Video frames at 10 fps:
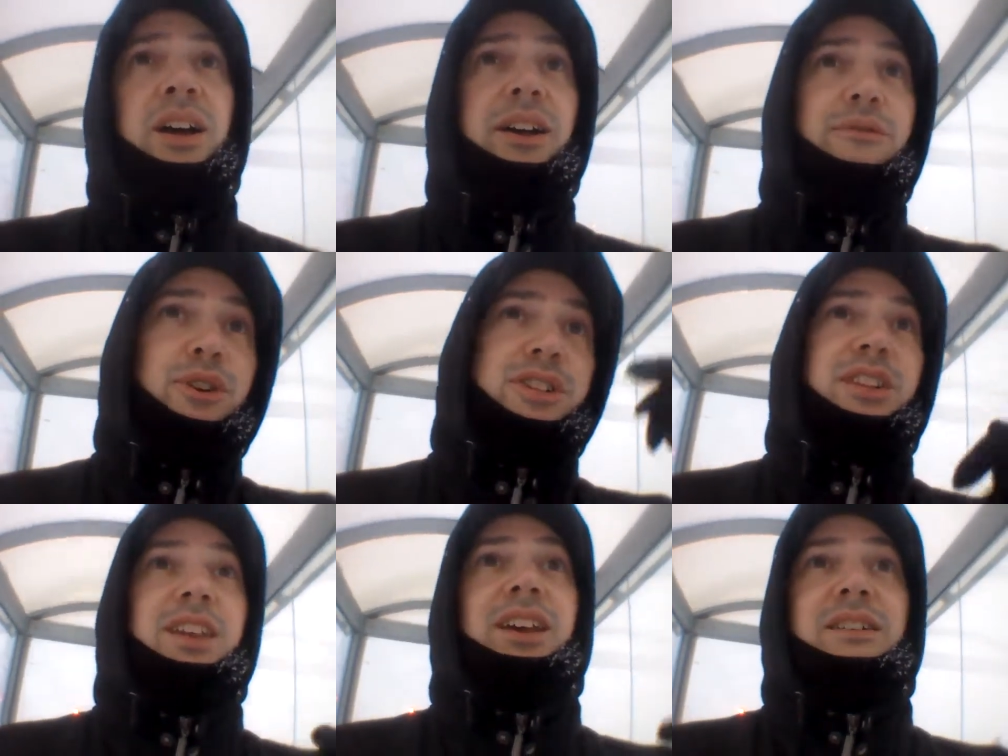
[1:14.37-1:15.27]
The
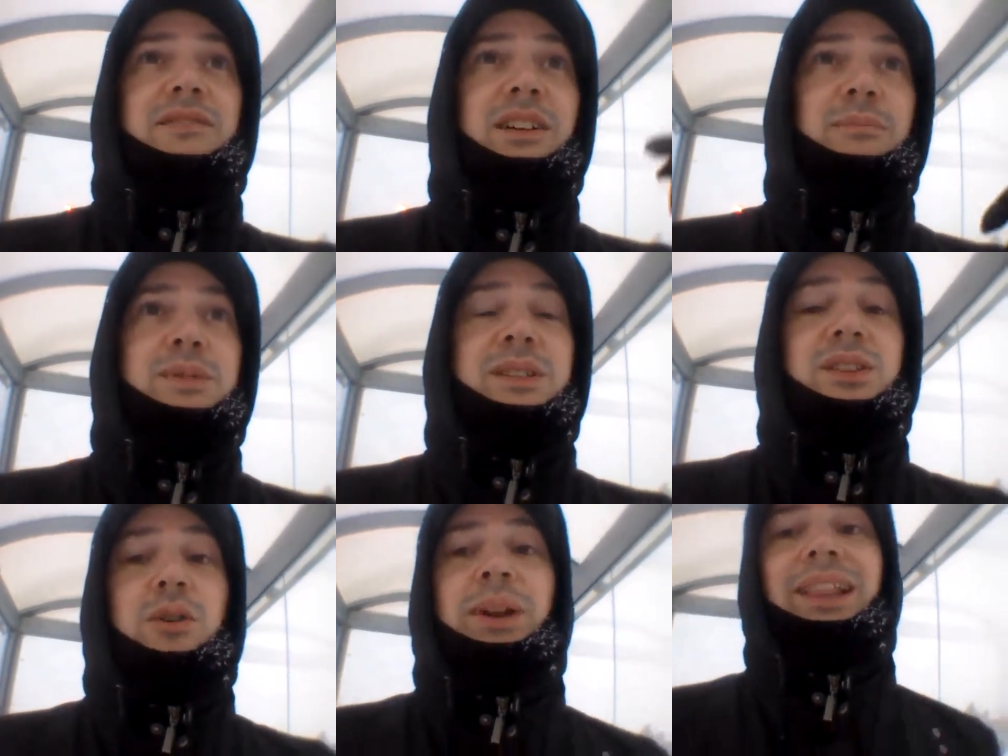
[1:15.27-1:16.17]
unfortunate thing is, I have
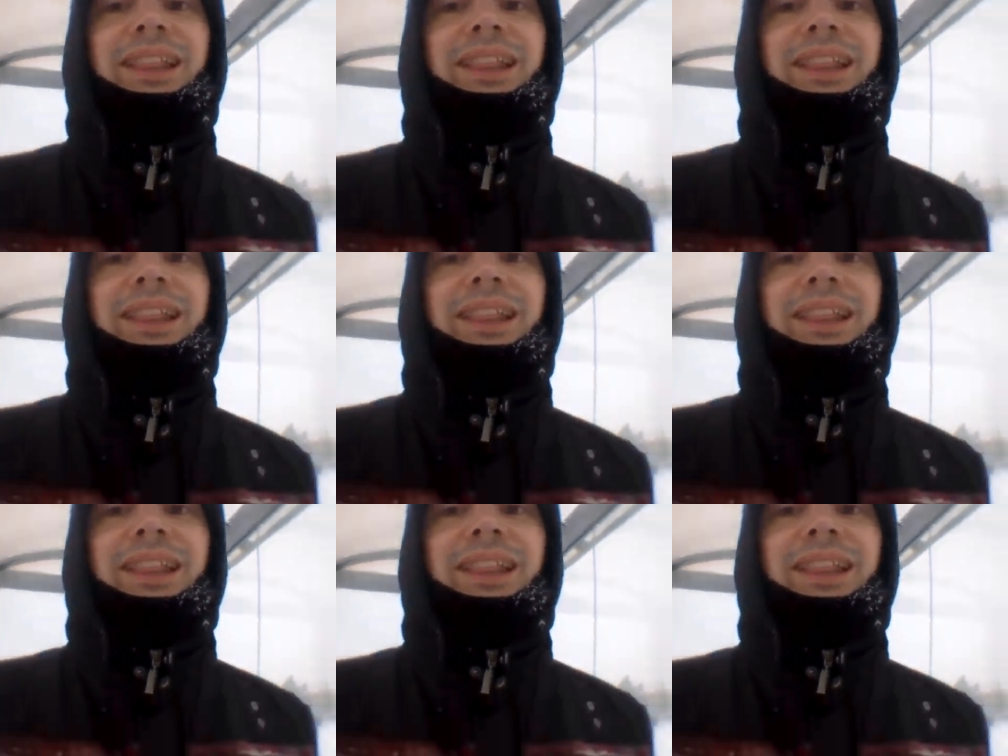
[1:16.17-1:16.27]
so many